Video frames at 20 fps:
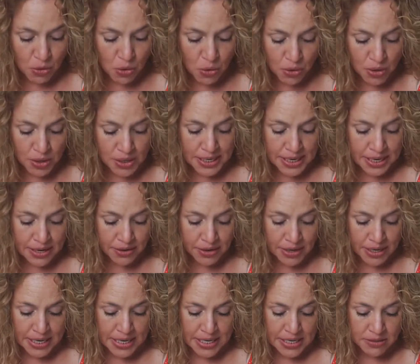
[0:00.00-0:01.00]

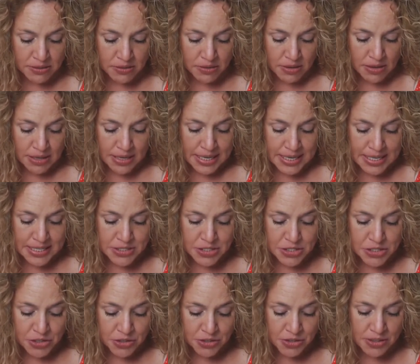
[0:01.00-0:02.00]
Coronary,
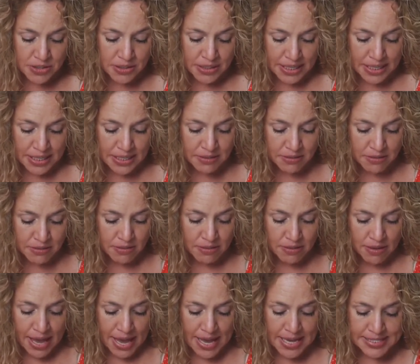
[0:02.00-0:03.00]
encircling
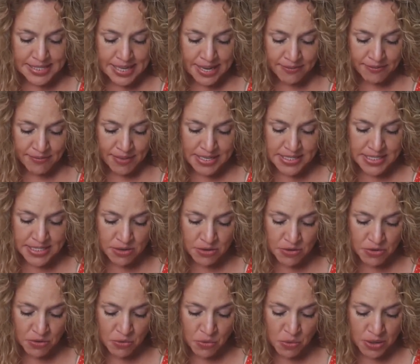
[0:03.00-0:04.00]
as a
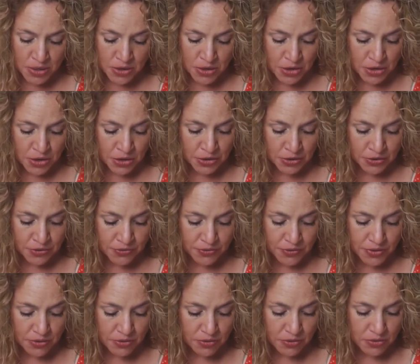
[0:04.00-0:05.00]
vessel or
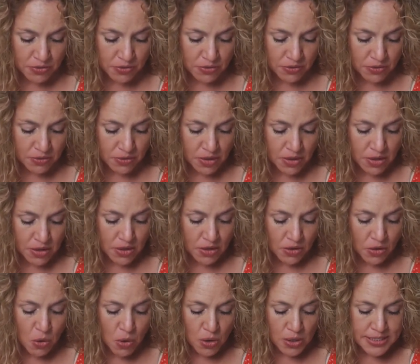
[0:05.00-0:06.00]
nerve.
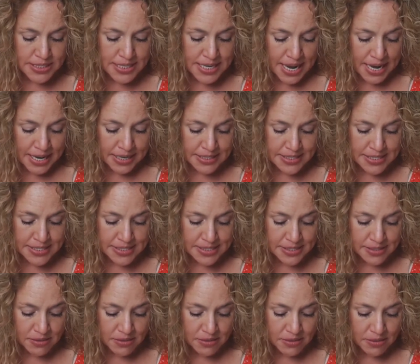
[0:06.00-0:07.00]

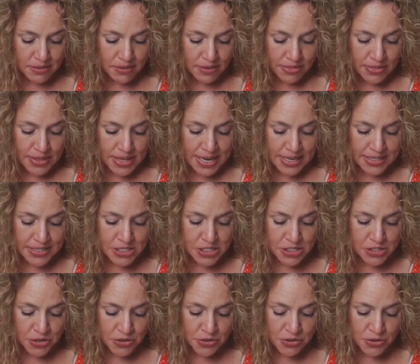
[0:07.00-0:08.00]
Cortex, the
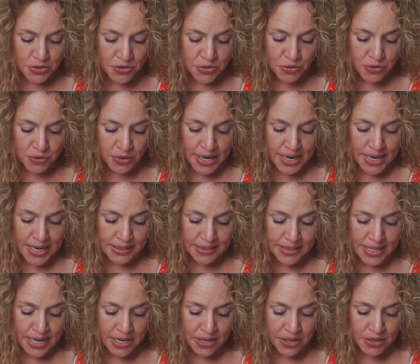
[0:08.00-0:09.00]
external gray
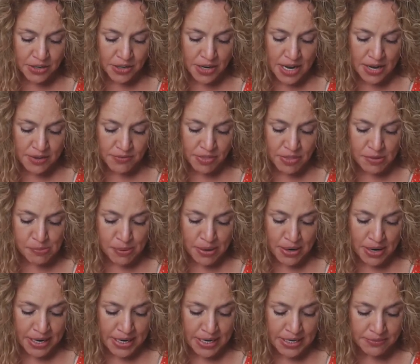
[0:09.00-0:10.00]
layer of the
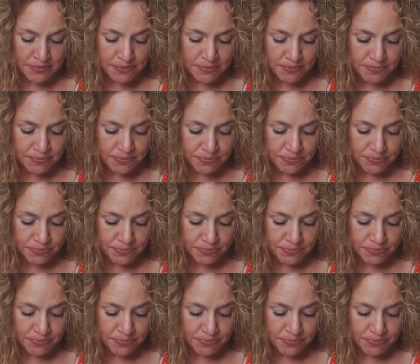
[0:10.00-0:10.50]
brain.